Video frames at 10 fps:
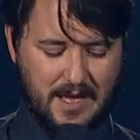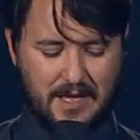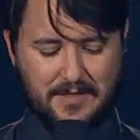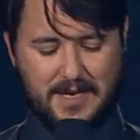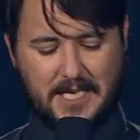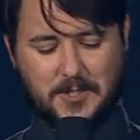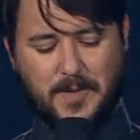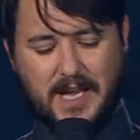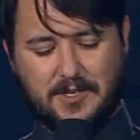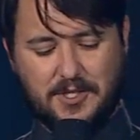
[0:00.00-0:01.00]
The next
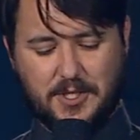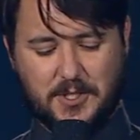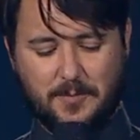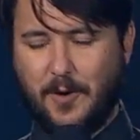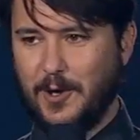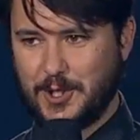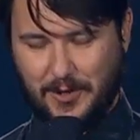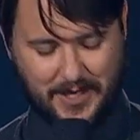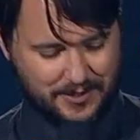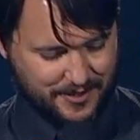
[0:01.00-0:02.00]
page is just a partial
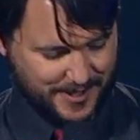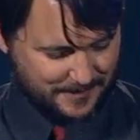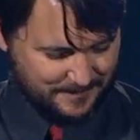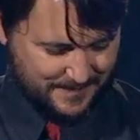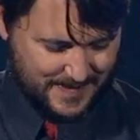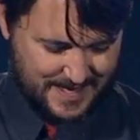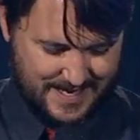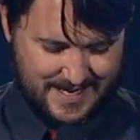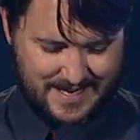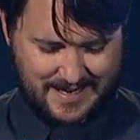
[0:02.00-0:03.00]
entry.
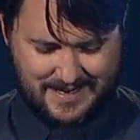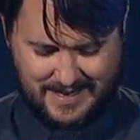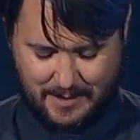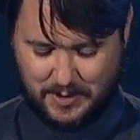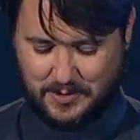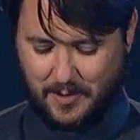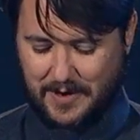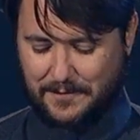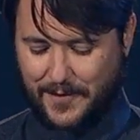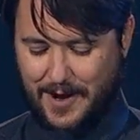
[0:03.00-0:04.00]
I was throwing
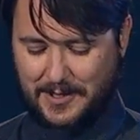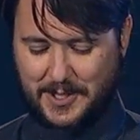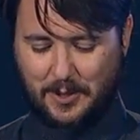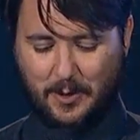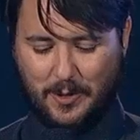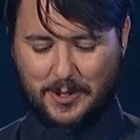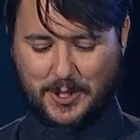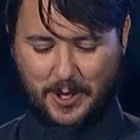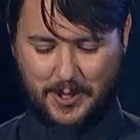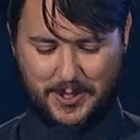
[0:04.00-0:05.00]
frogs at a horned
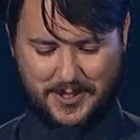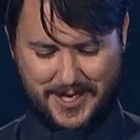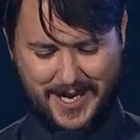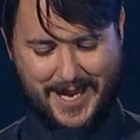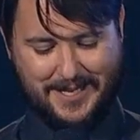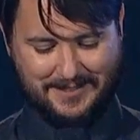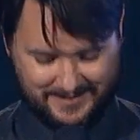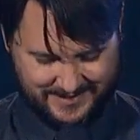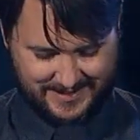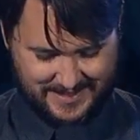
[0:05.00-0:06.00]
charger today.
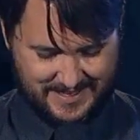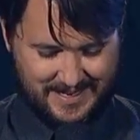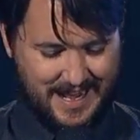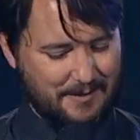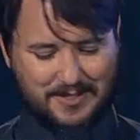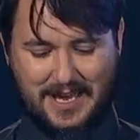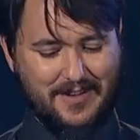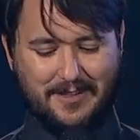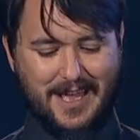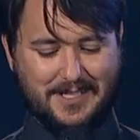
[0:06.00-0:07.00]
I was having
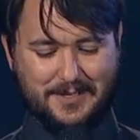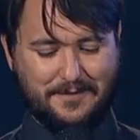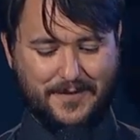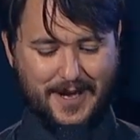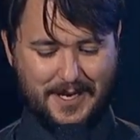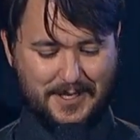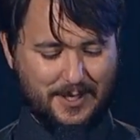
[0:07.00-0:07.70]
lots of fun until